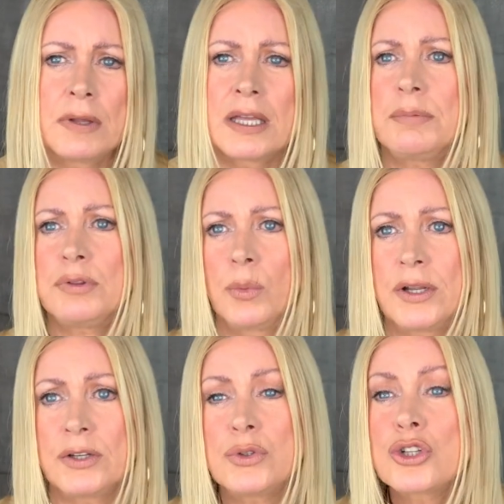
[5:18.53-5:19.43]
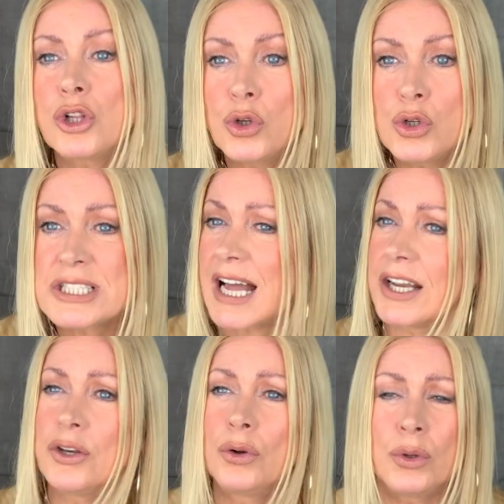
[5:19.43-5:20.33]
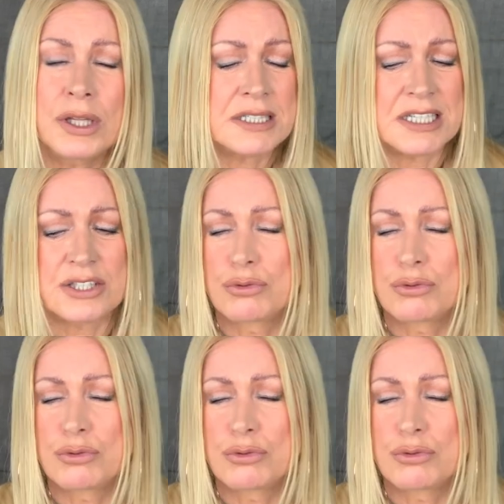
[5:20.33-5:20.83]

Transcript: Keep the windows closed. I know this is